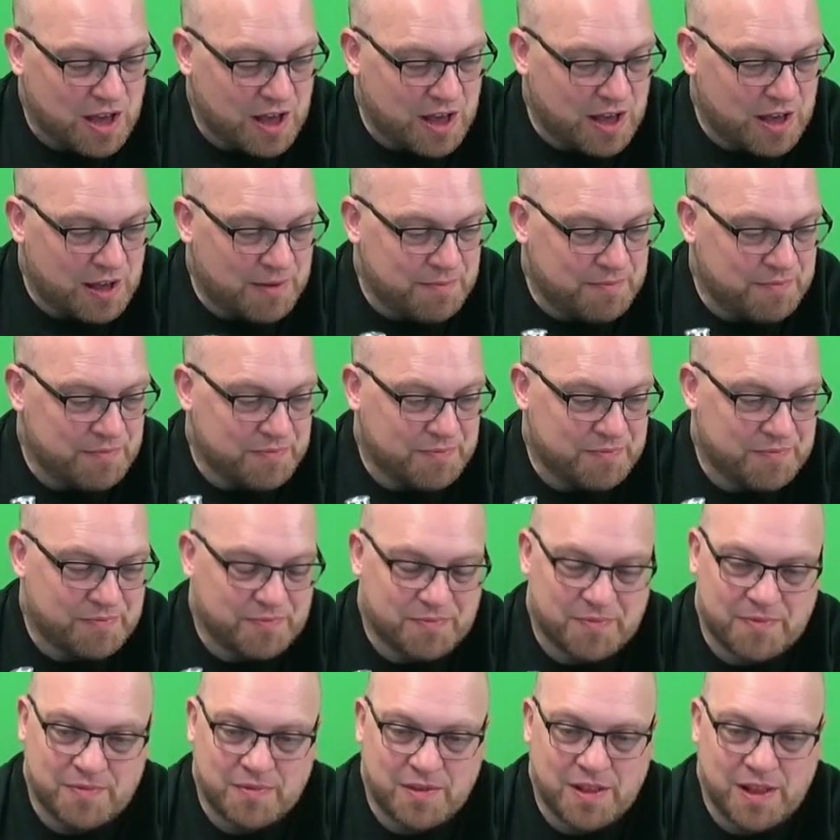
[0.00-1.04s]

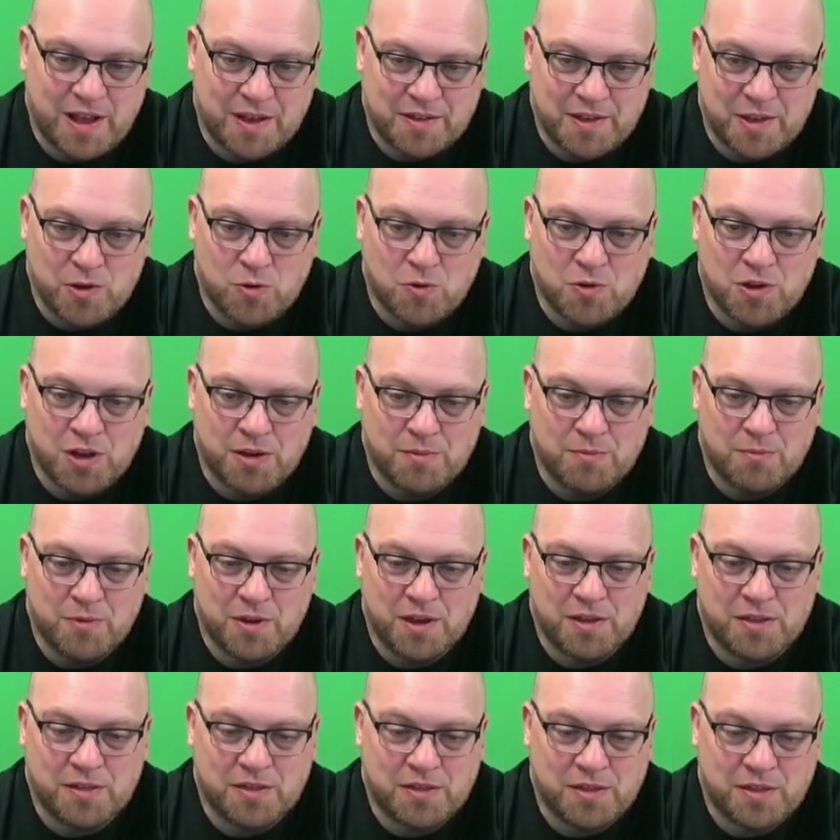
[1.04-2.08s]
Now they all come
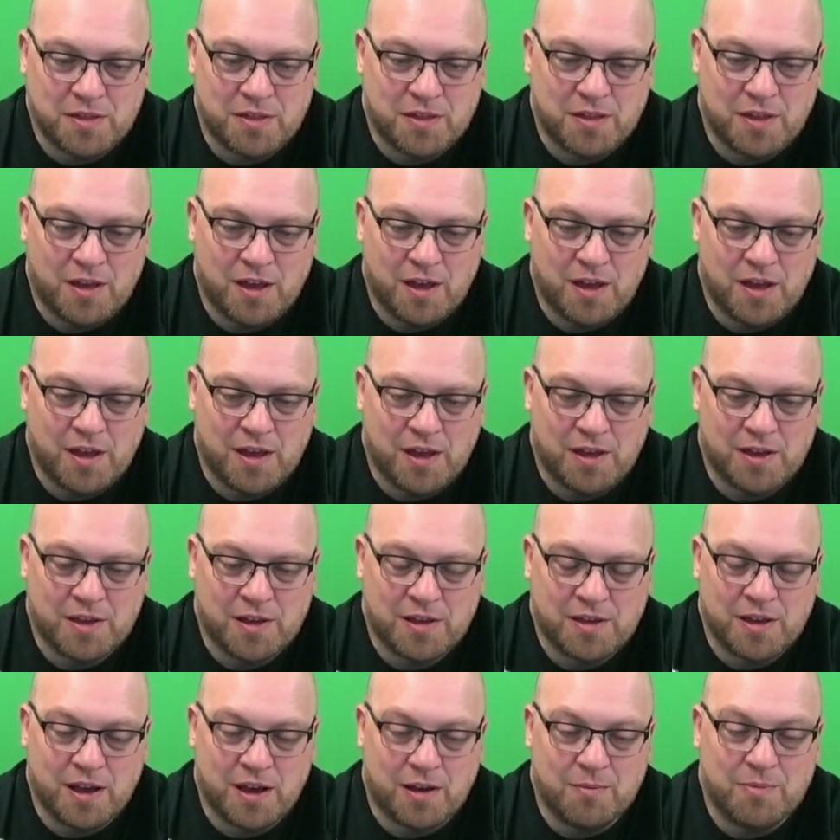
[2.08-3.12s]
with
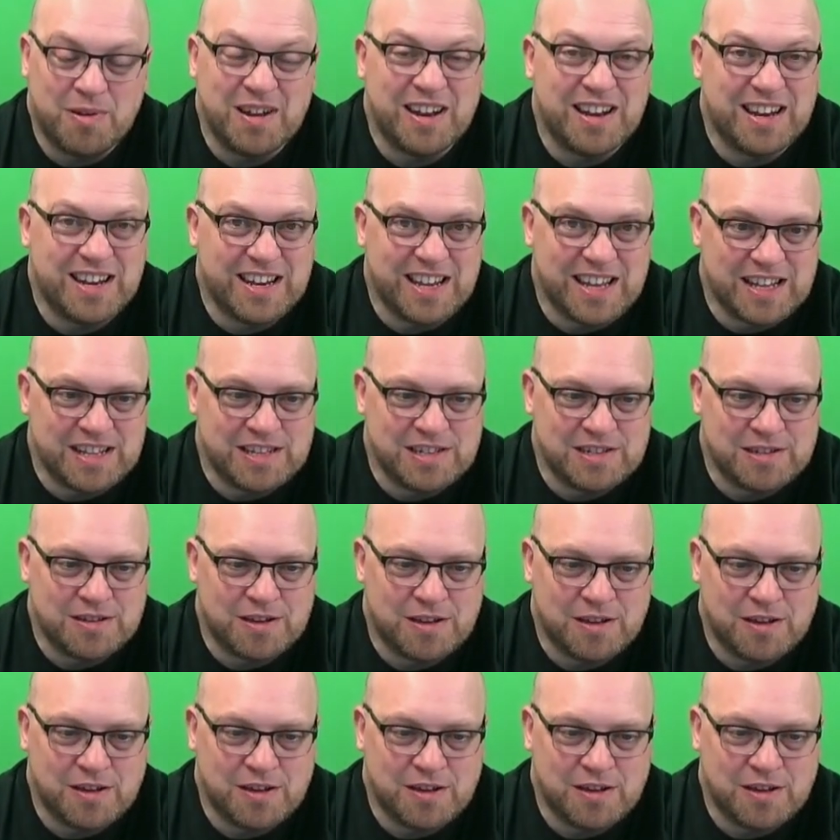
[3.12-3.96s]
cup lids,